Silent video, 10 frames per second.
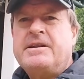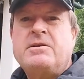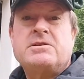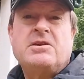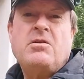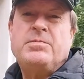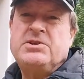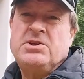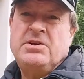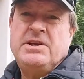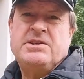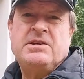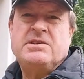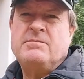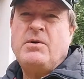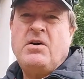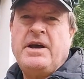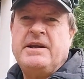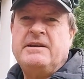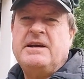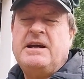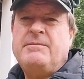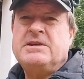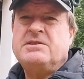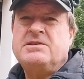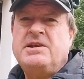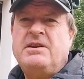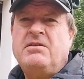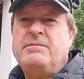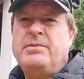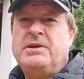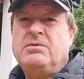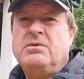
there was an opportunity to buy it. As I said, I'd been